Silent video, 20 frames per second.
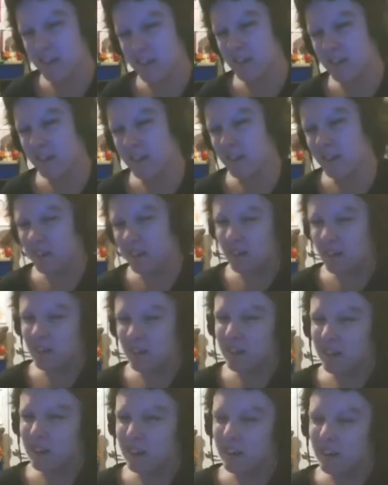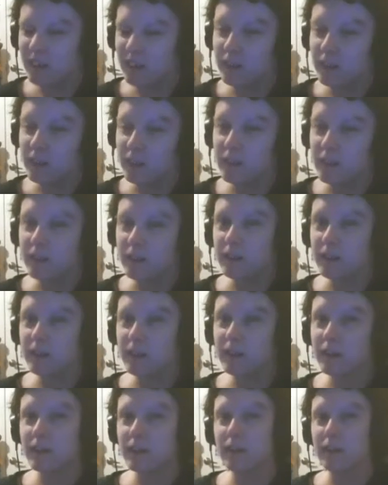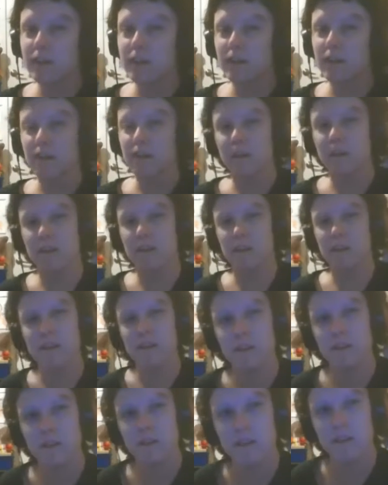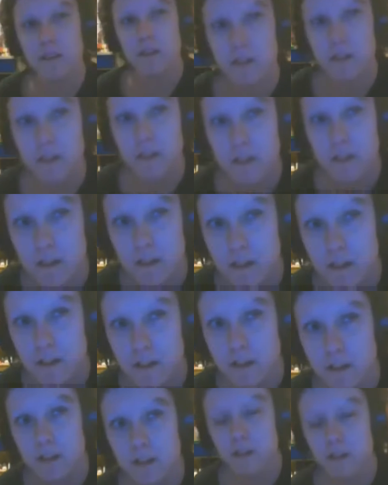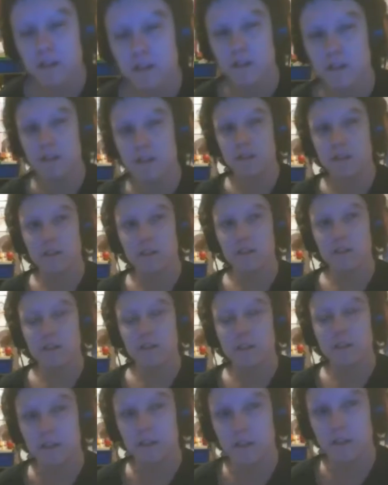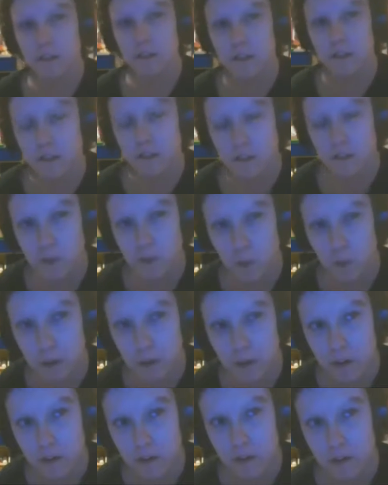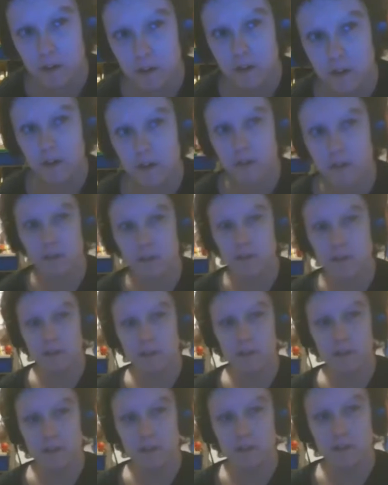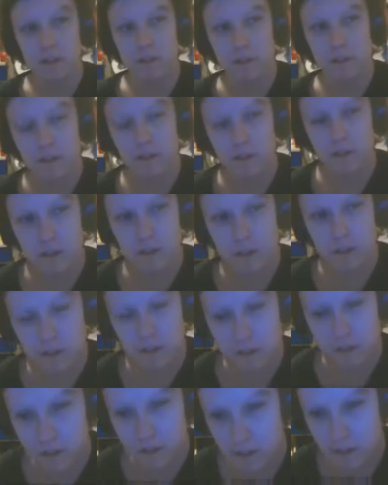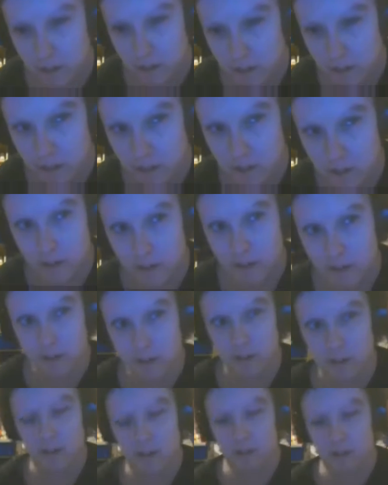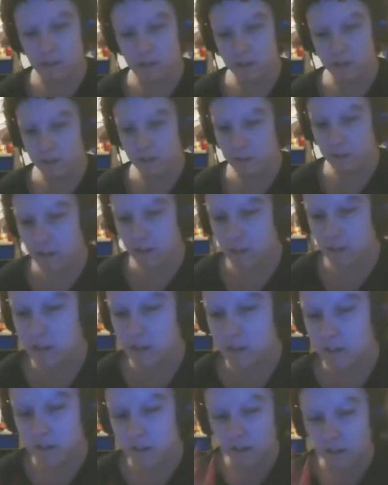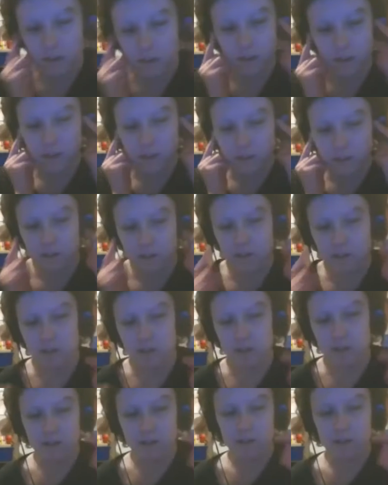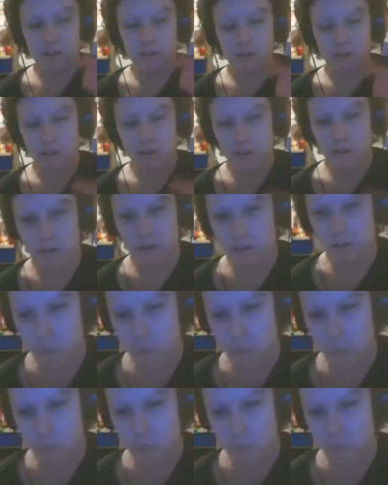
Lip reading: To turn it on or off, press and hold the Windows logo key, then press Ctrl and Enter. Every page in this guide will be read to you automatically. To stop reading, press Ctrl.